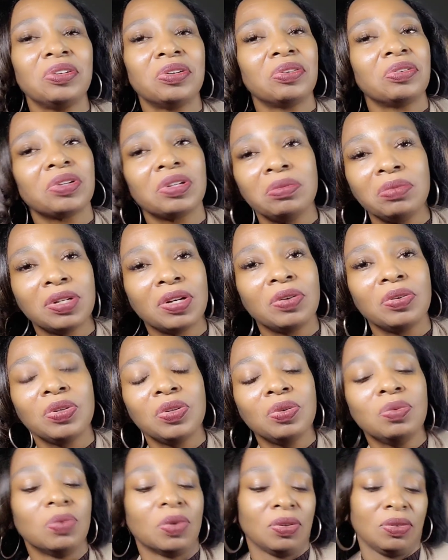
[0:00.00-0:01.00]
don't even know
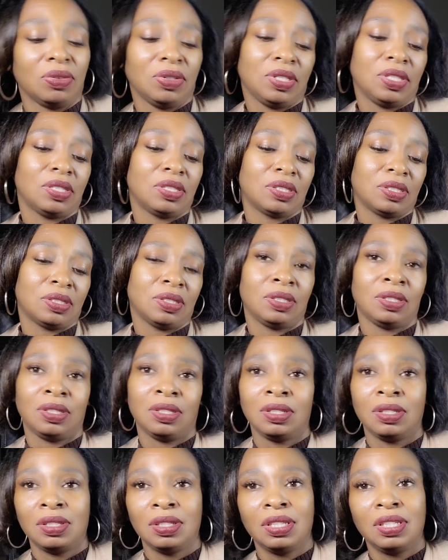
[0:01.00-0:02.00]
you want this.
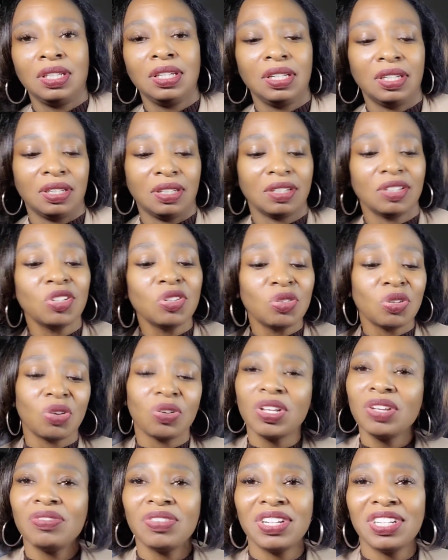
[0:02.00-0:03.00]
Here, you
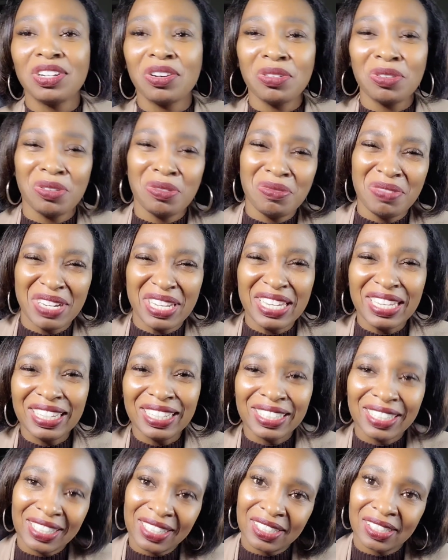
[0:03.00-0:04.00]
don't even know you
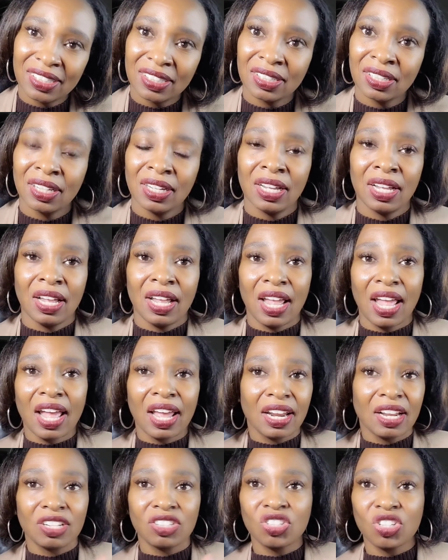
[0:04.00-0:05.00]
need this.
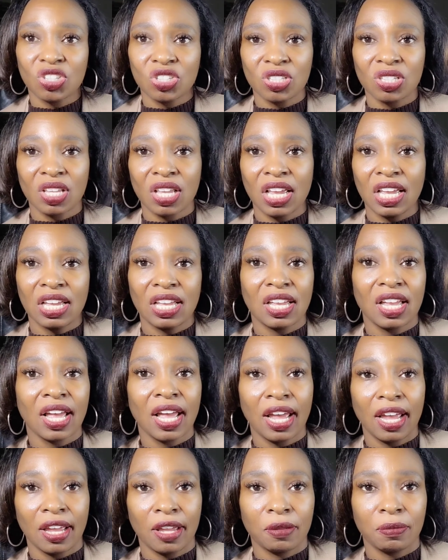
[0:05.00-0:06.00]
And it
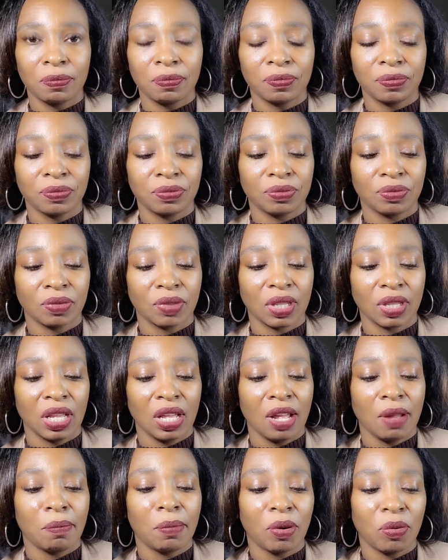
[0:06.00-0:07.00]
came.
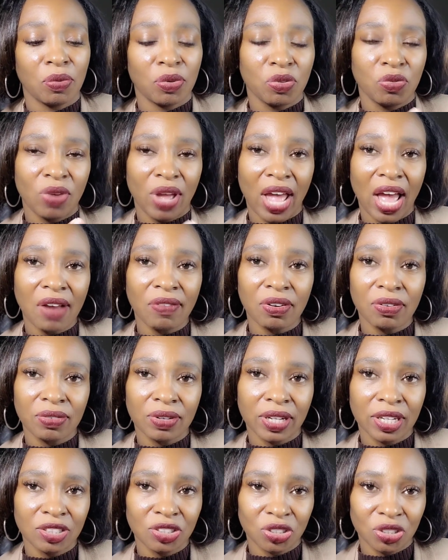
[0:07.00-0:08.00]
But when you have a
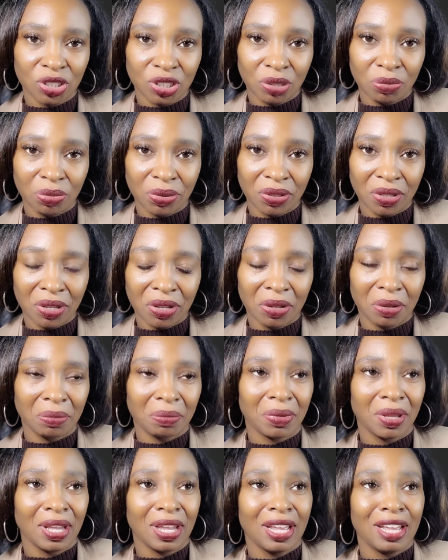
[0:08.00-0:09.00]
relationship with
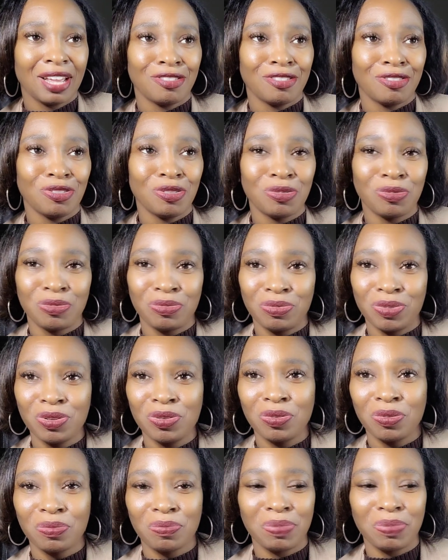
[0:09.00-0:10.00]
him,
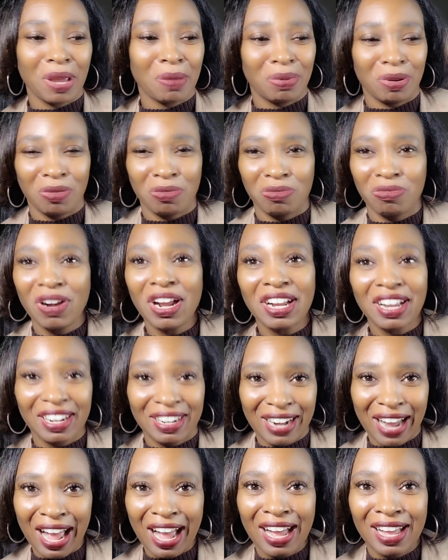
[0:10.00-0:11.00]
you'll be able to
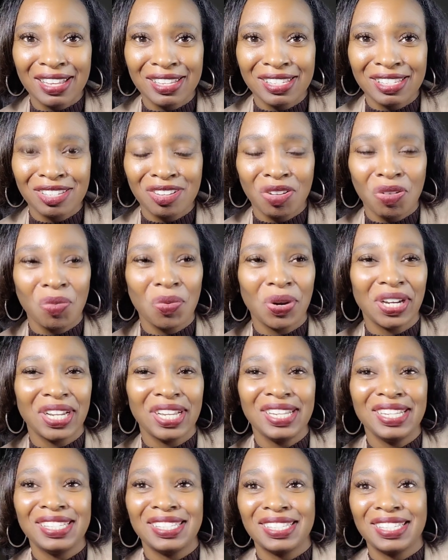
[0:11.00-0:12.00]
recognize when
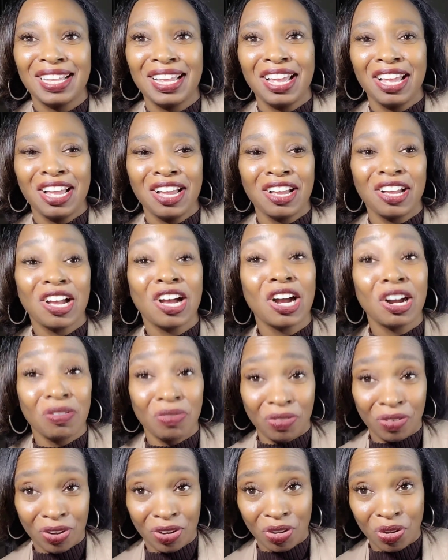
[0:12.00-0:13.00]
he's
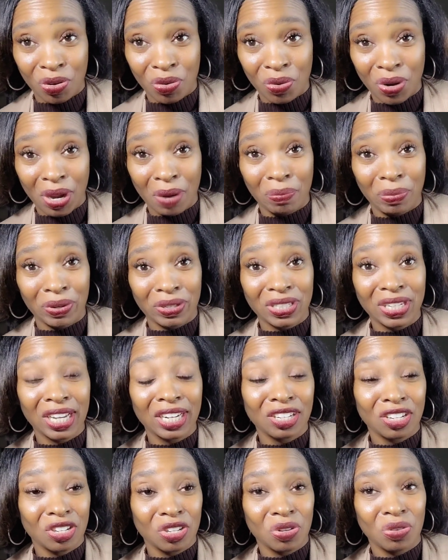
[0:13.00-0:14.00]
covering you and
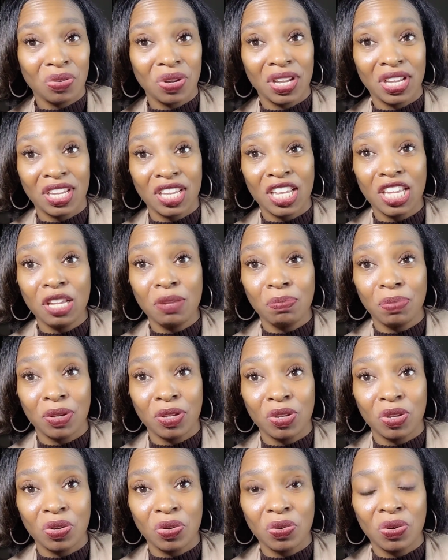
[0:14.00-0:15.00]
protecting you and
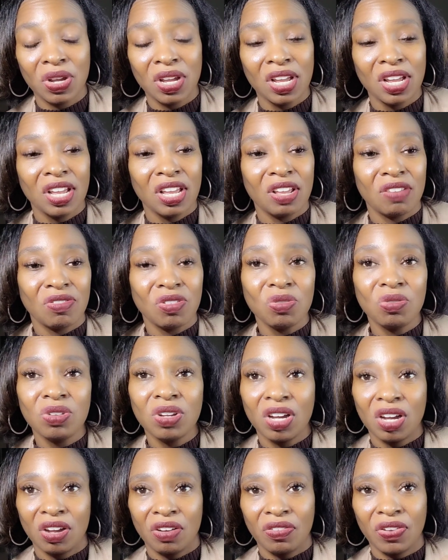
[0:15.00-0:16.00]
keeping you. You
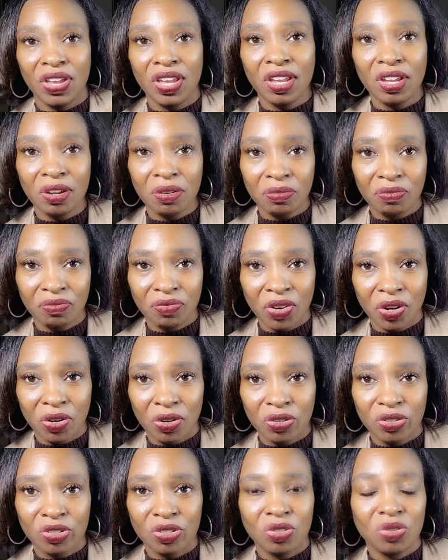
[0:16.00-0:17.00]
love him
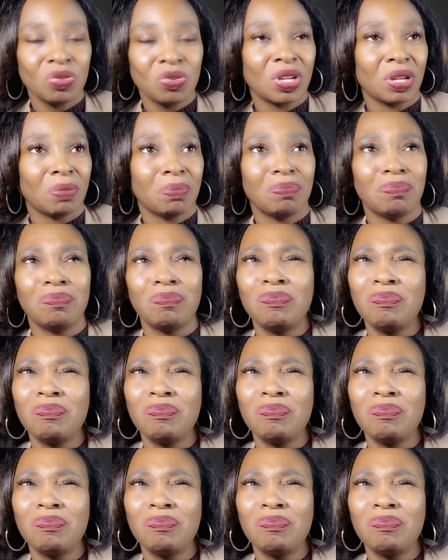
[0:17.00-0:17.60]
first. You can